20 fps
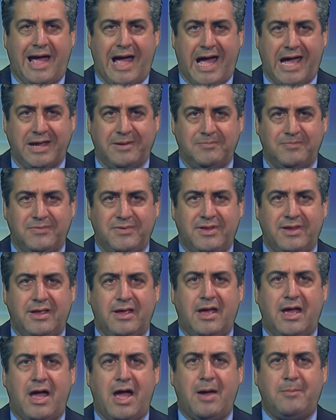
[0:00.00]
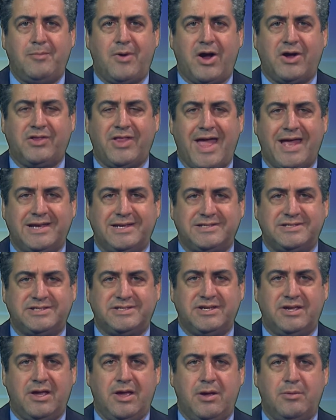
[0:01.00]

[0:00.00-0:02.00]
Hi, I'm Marc Landis,